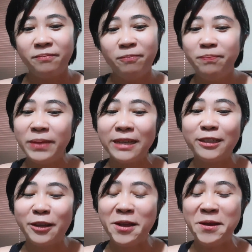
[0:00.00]

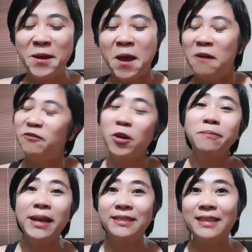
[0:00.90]
because for
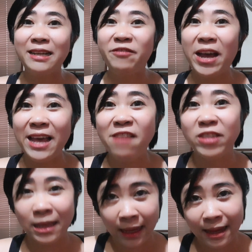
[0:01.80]
myself, I have a
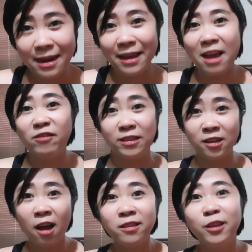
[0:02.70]
kid, I have a
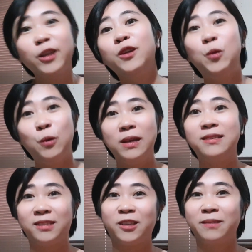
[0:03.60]
toddler who
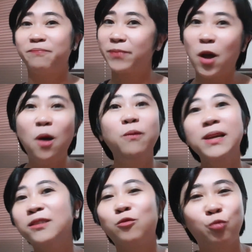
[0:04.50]
is
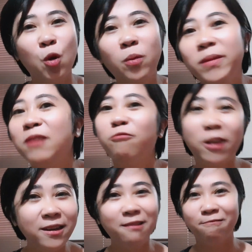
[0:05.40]
always roaming,
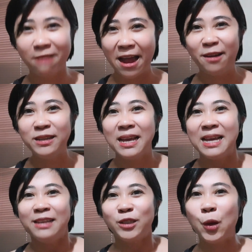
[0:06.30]
running around,
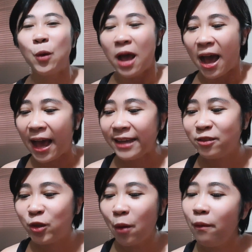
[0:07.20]
so I
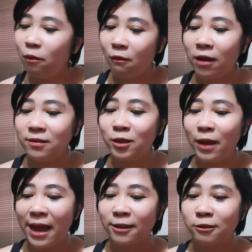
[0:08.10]
don't want to
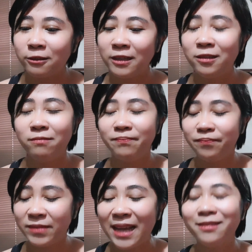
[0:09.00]
actually
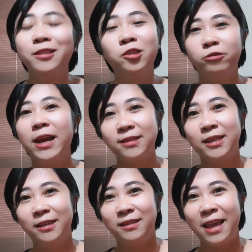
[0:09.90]
get
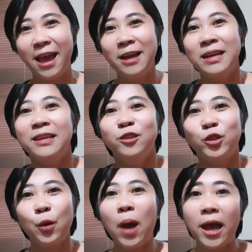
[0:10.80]
distracted. Yeah,
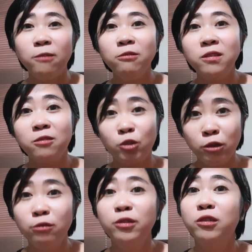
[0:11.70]
so I would
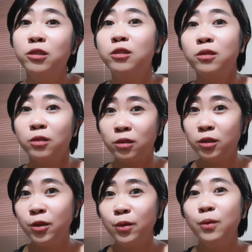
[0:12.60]
choose
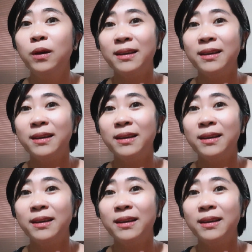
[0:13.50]
to